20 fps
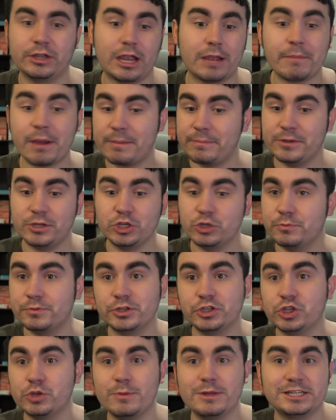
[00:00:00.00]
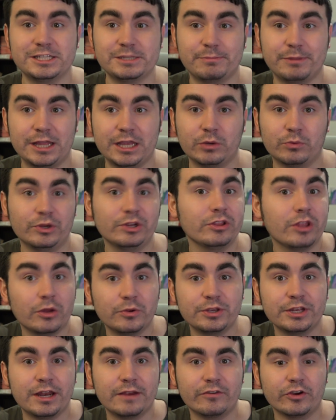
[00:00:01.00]
I might be too busy playing Reload.
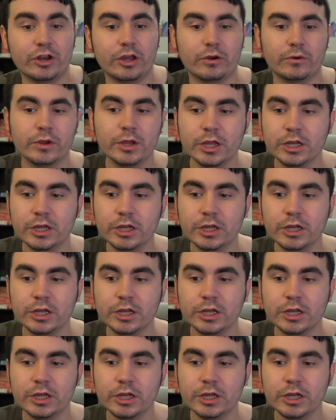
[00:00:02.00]
You never know.